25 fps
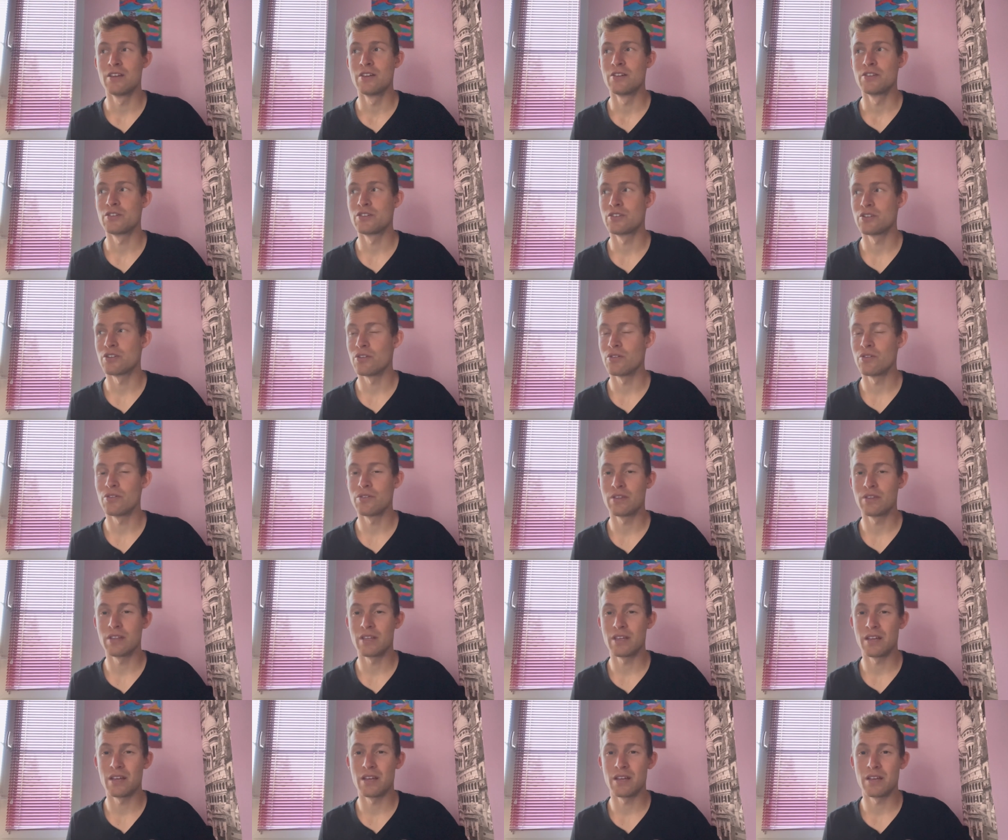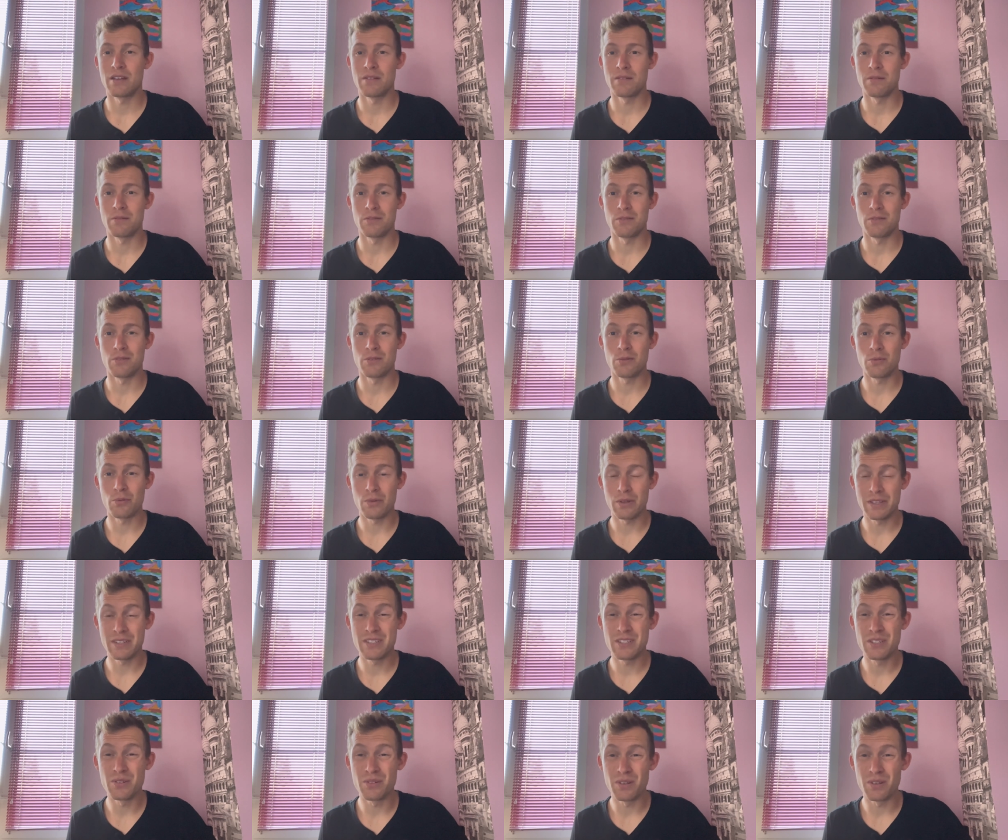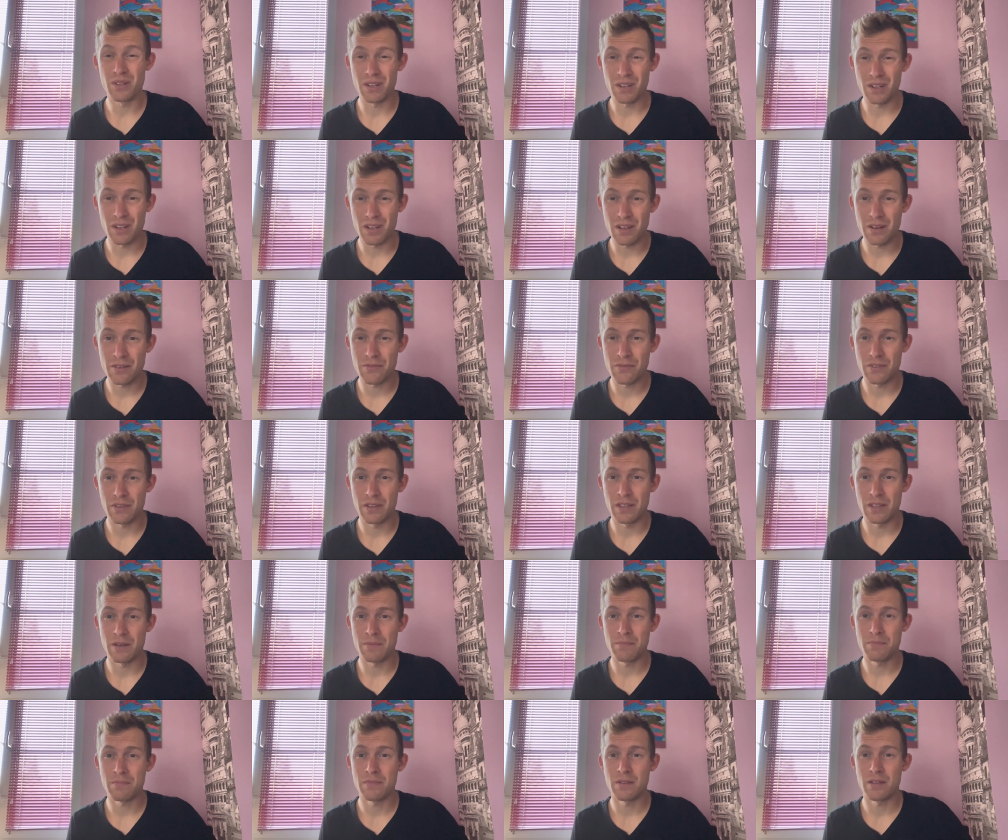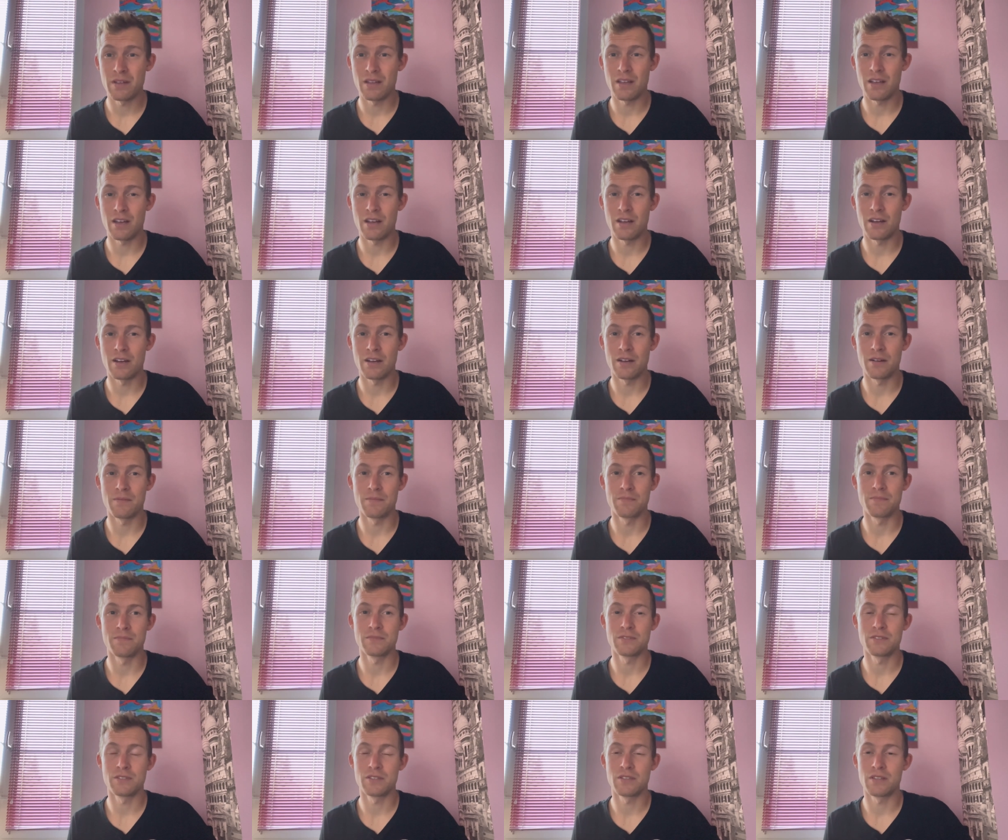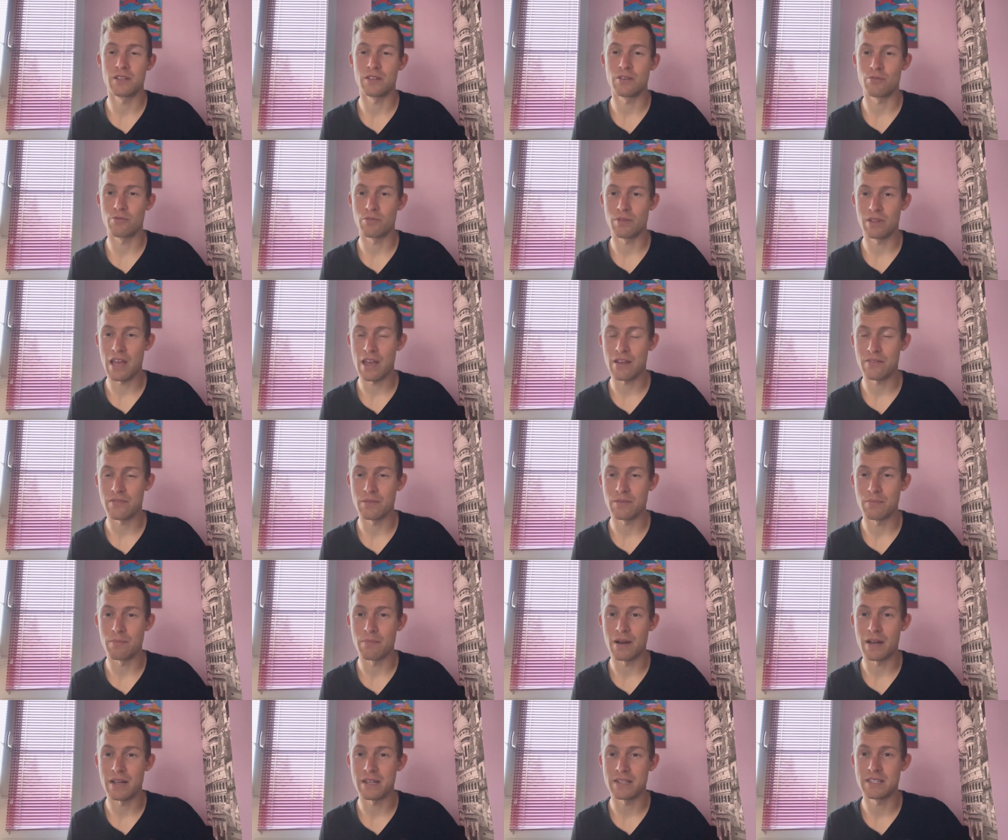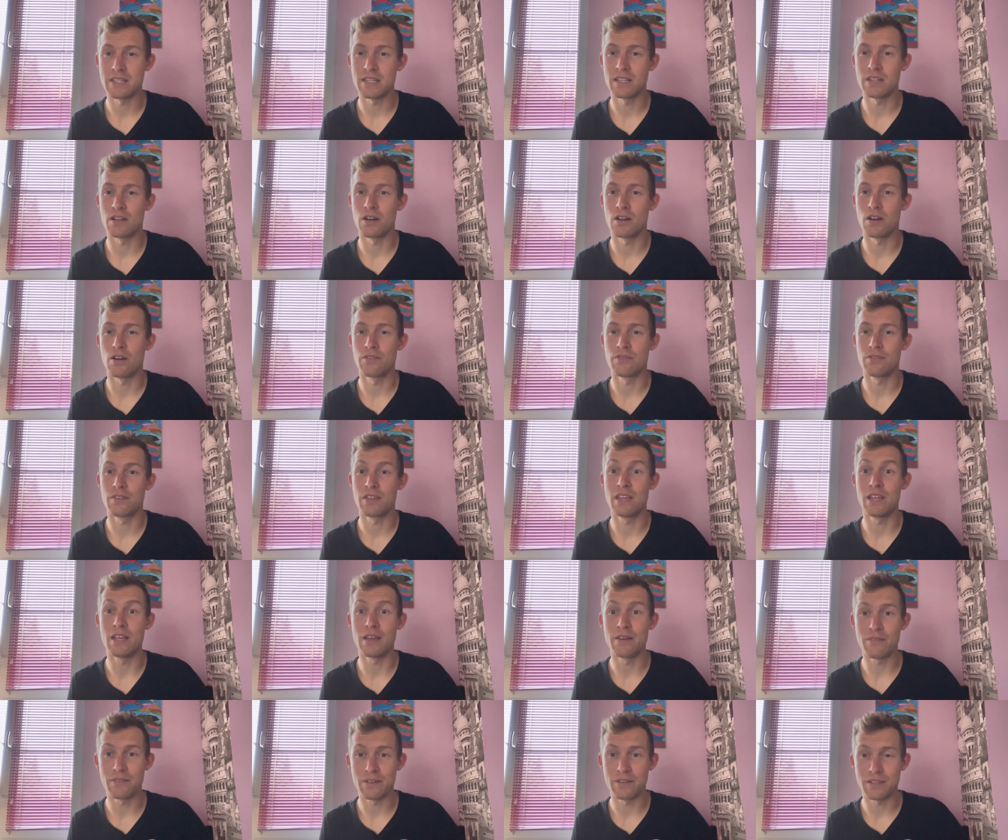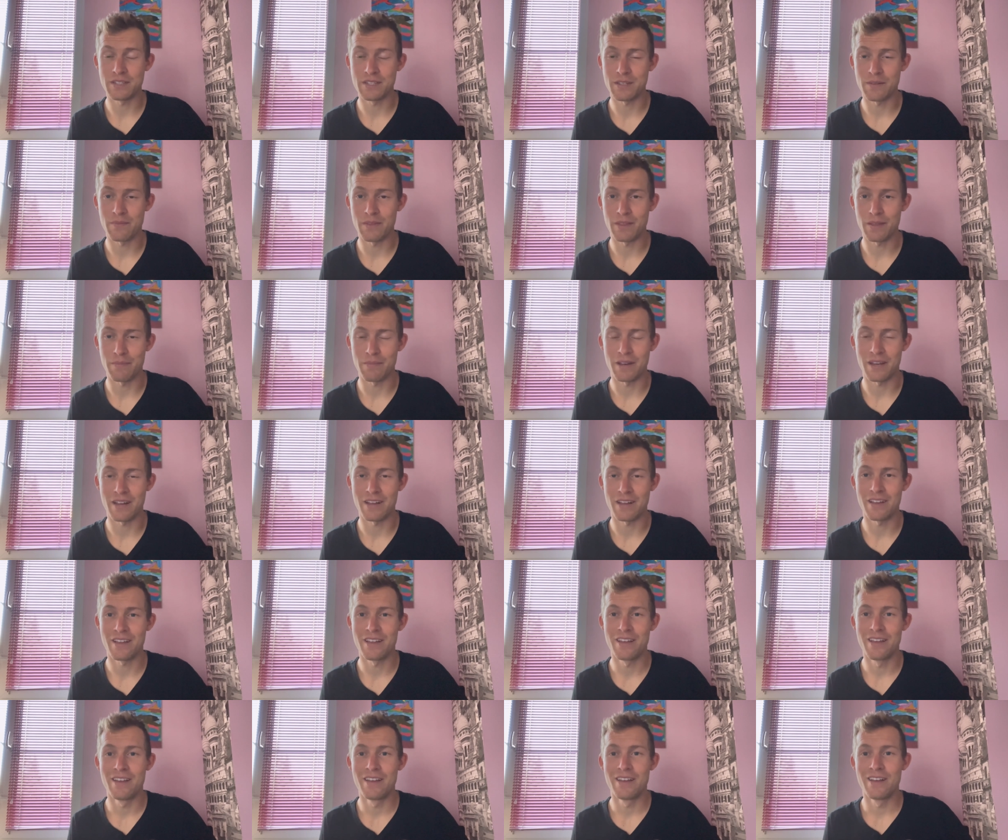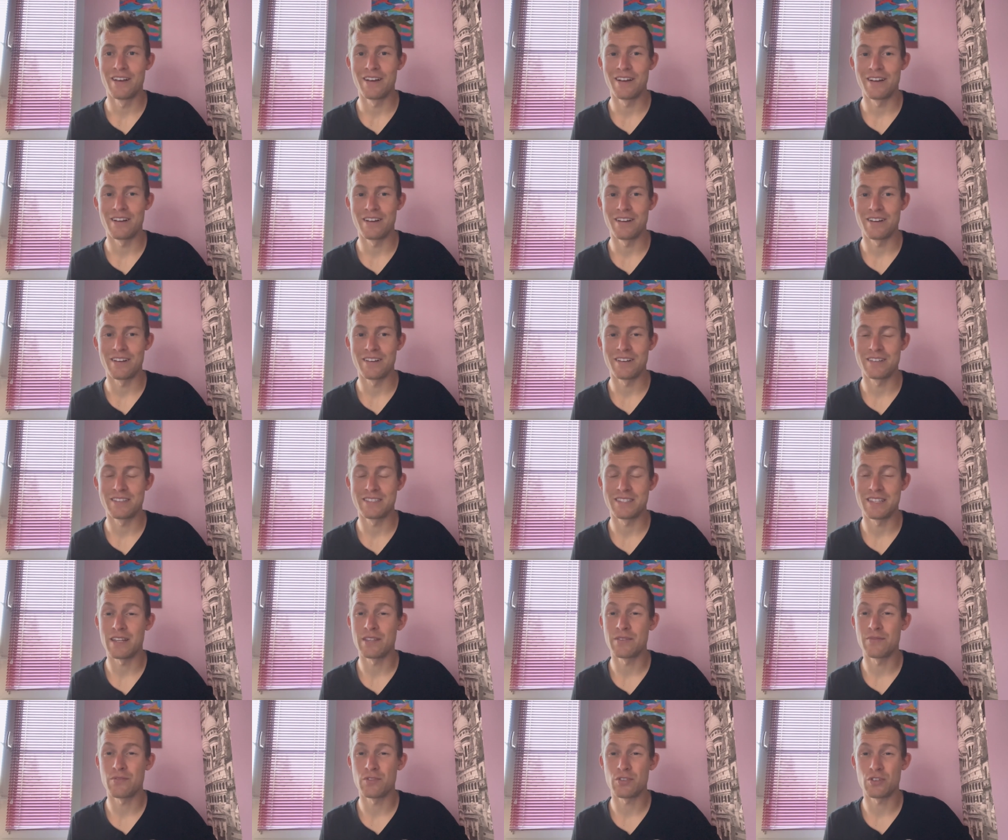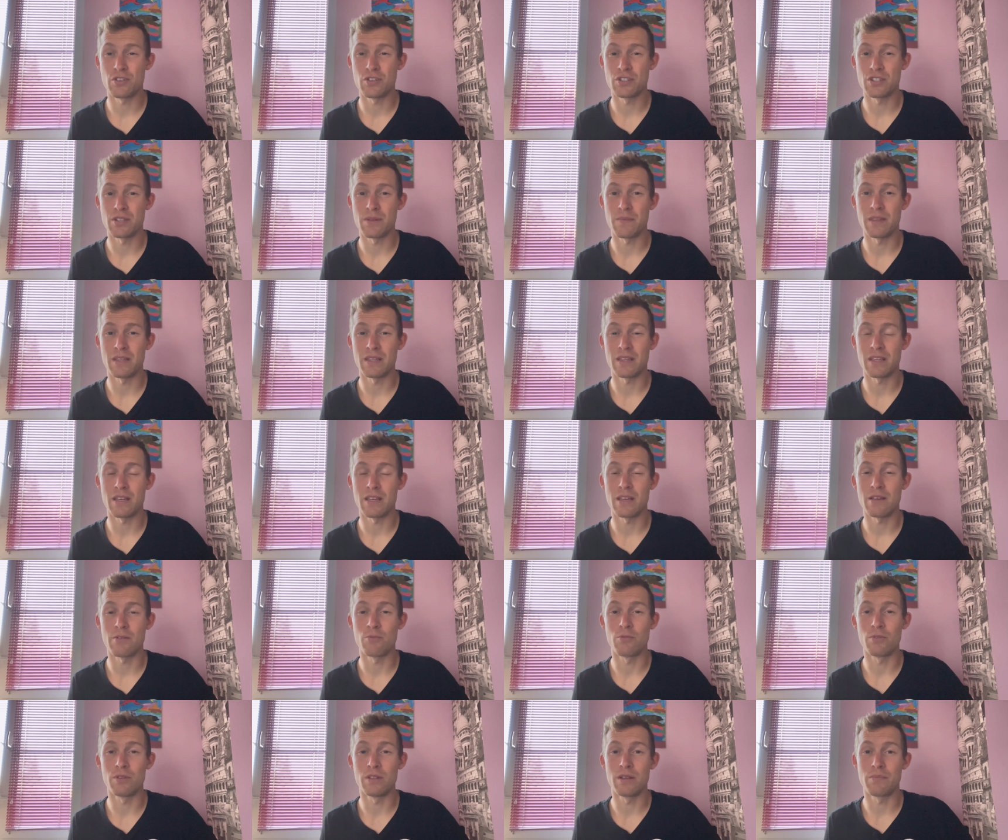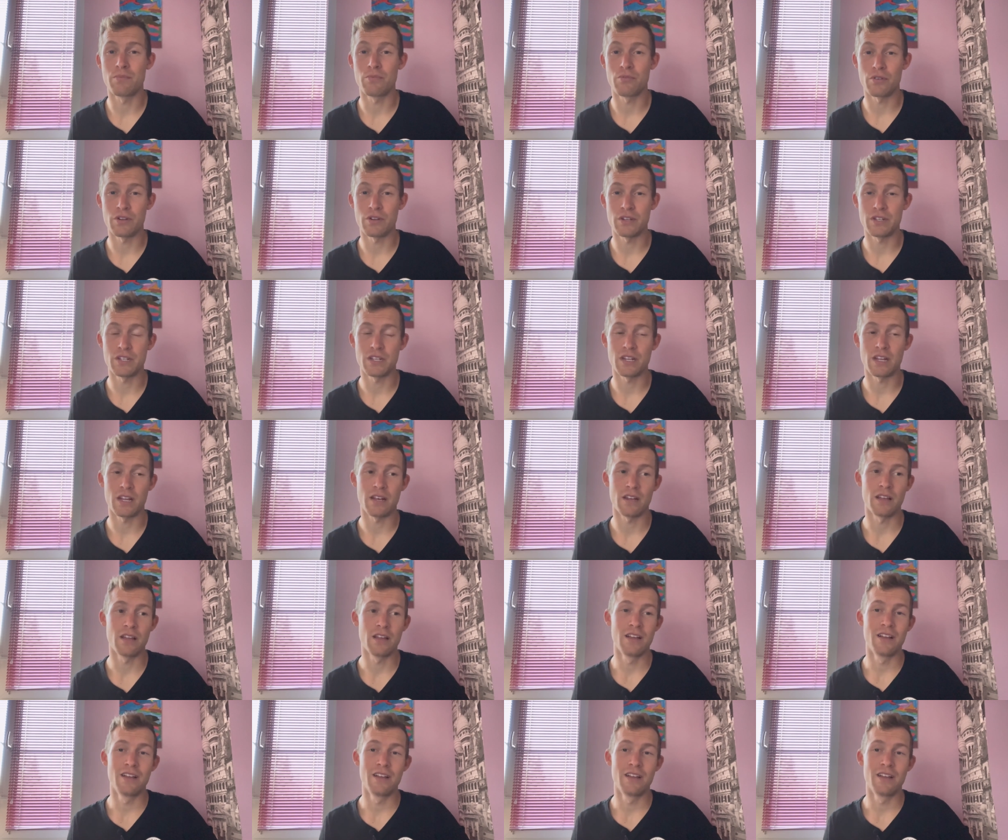show that you're willing to do a lot for them, um, so that you really have the mindset of giving something back, because uh, that is for sure something they will appreciate.